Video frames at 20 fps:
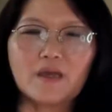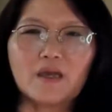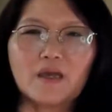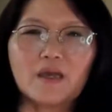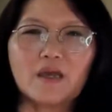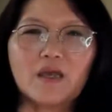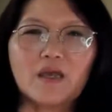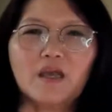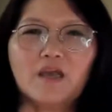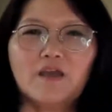
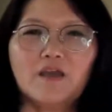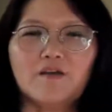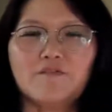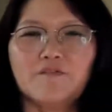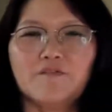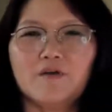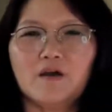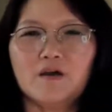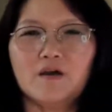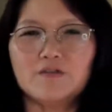If
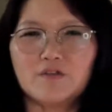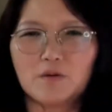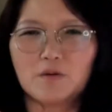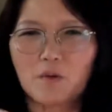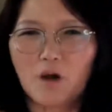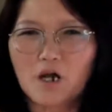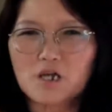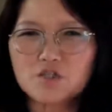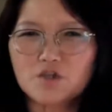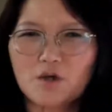the
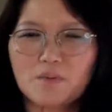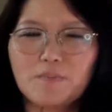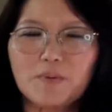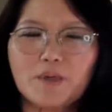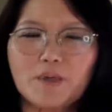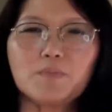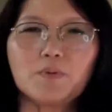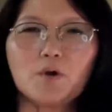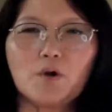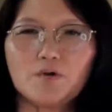martial
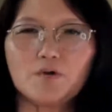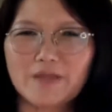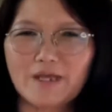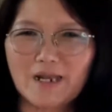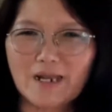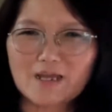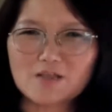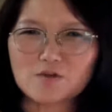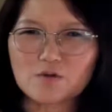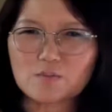people, they
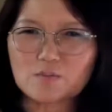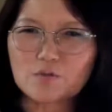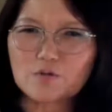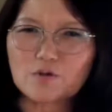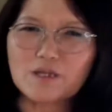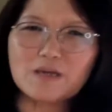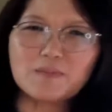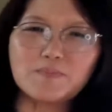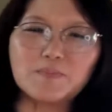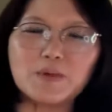like to
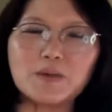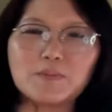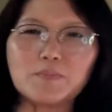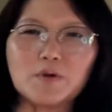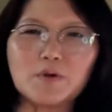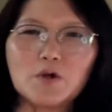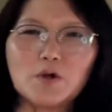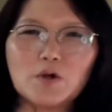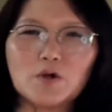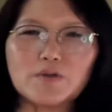bully people,